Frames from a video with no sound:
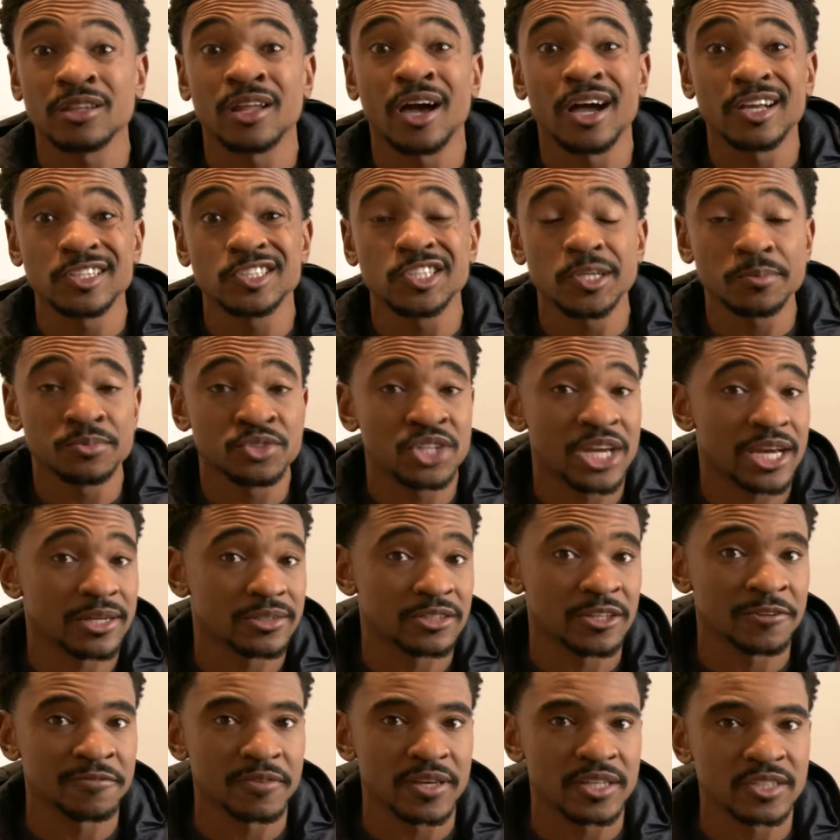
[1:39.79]
launch
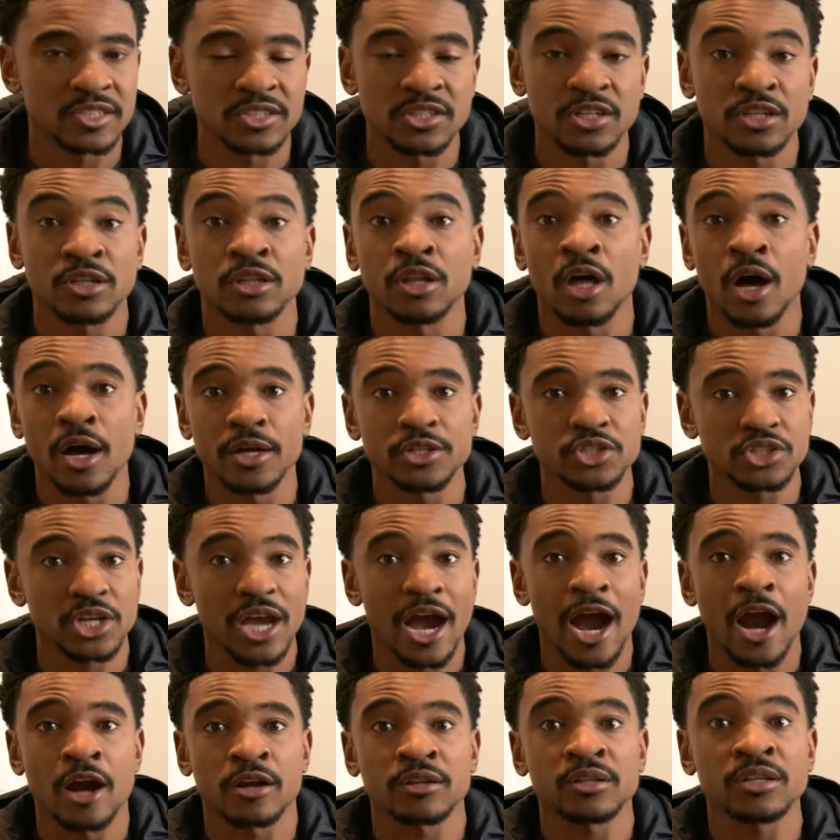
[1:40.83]
objective is to launch
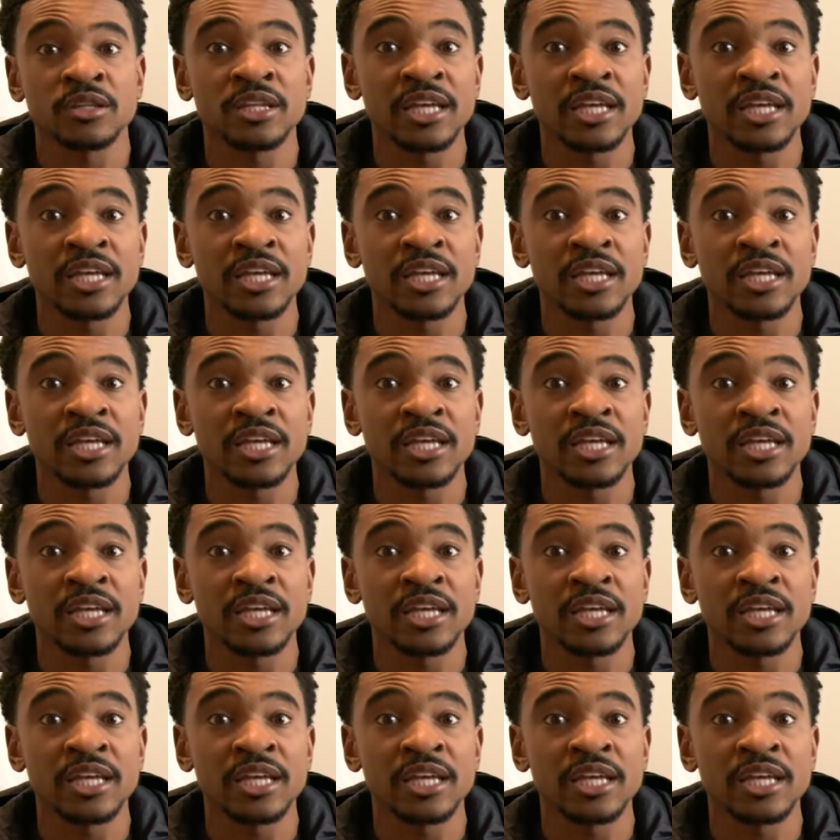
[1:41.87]
our